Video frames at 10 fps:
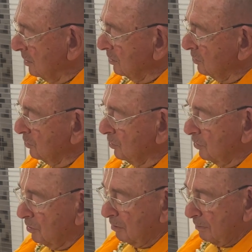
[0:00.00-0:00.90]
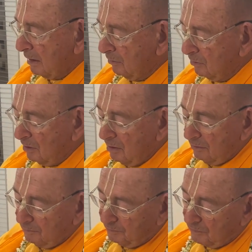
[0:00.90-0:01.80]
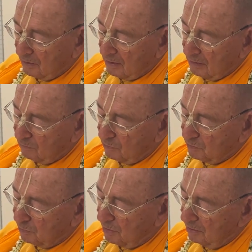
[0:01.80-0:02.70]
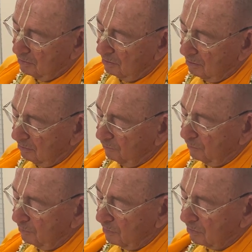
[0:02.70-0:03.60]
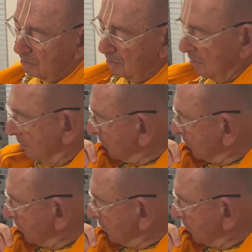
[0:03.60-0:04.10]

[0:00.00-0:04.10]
you heard about that was brought here from the